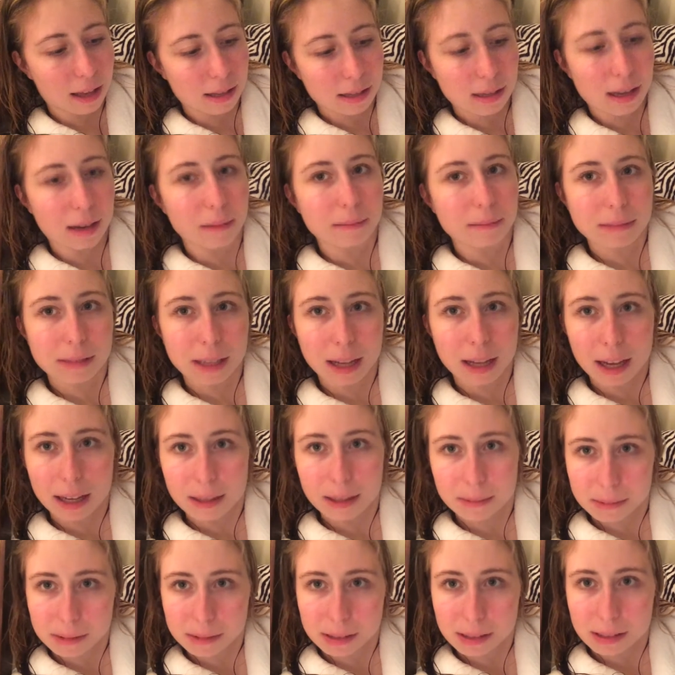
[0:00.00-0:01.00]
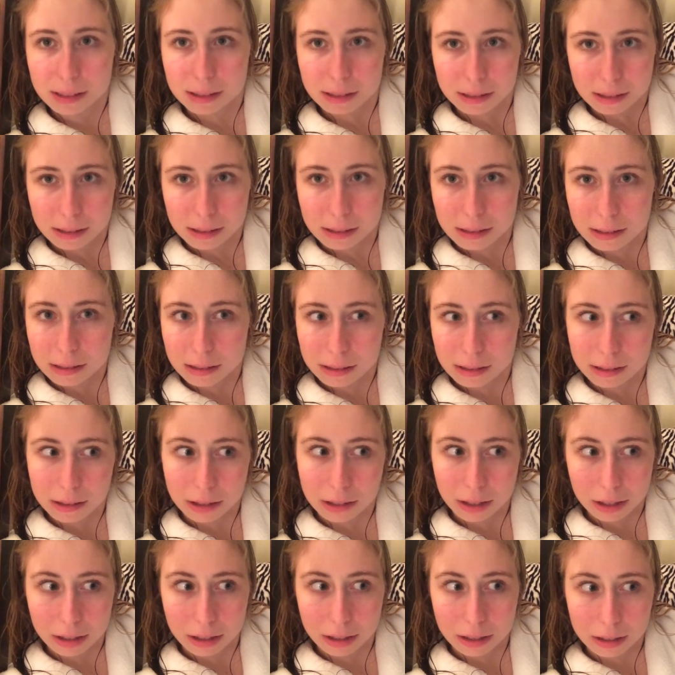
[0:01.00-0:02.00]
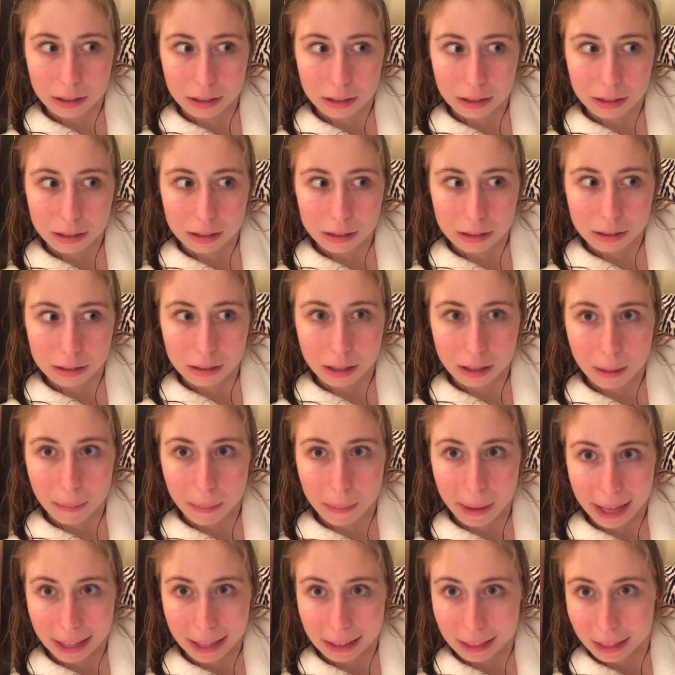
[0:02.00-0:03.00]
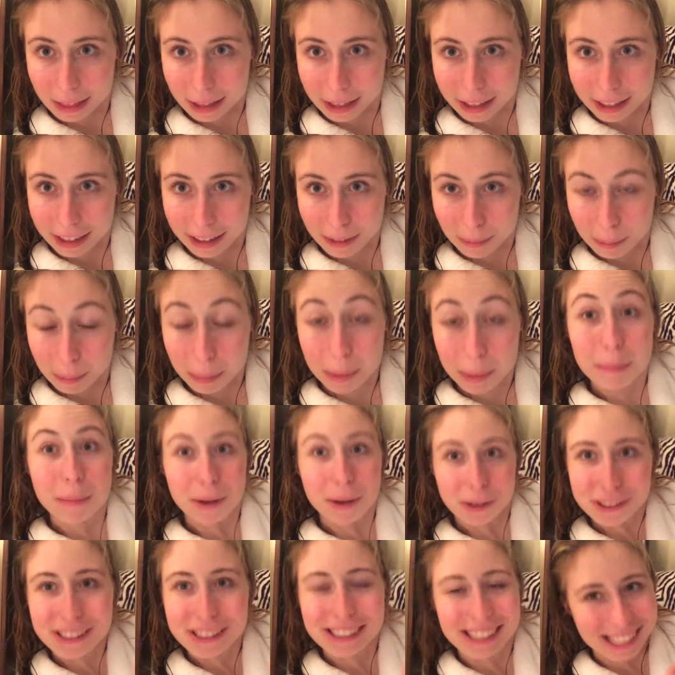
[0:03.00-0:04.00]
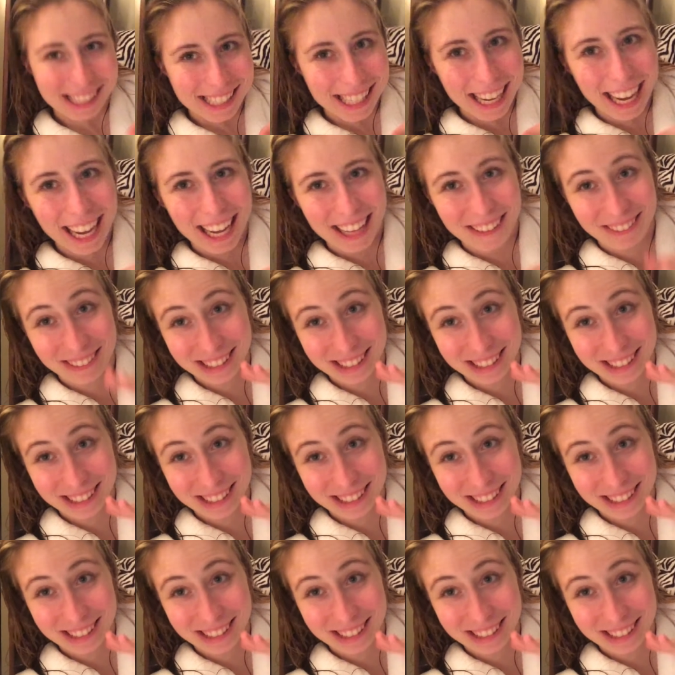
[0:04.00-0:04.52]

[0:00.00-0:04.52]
sometimes it's a bad thing, but most of the time